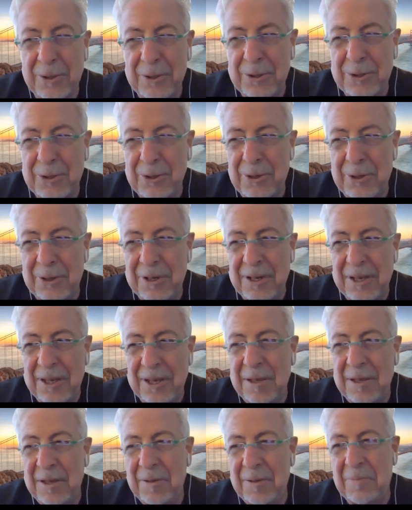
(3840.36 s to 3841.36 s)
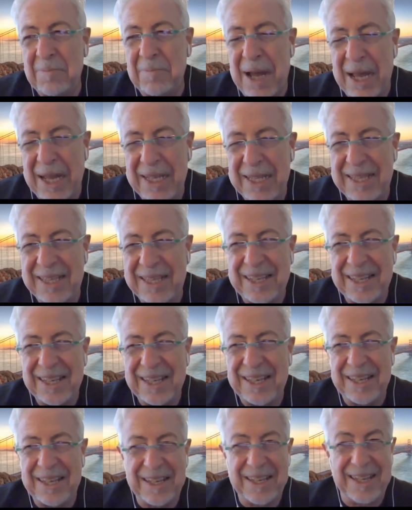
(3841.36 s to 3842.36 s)
control might
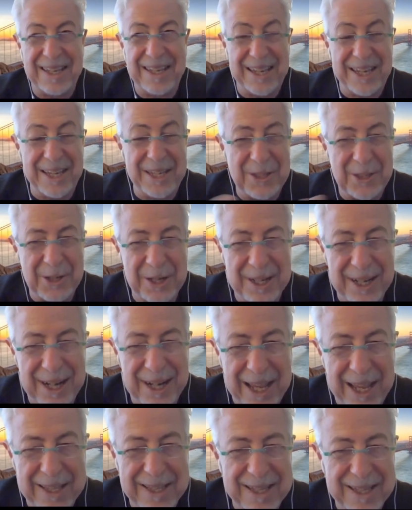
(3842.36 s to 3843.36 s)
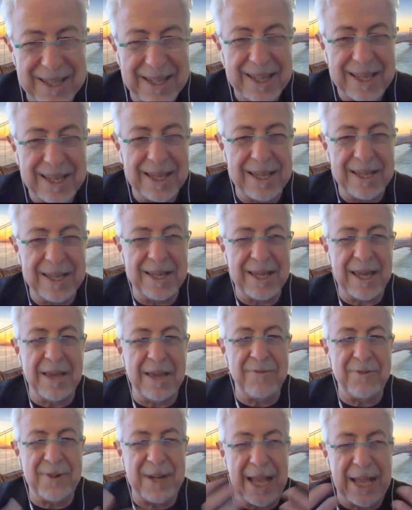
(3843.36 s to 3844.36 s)
integrate
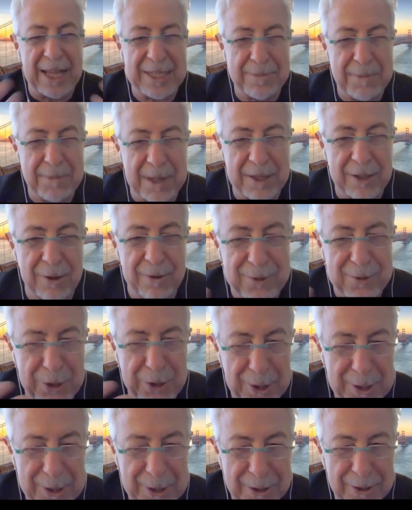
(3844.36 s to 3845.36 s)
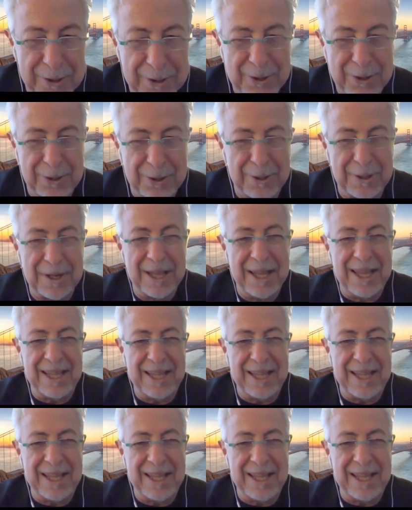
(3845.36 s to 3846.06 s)
every aspect of joint control.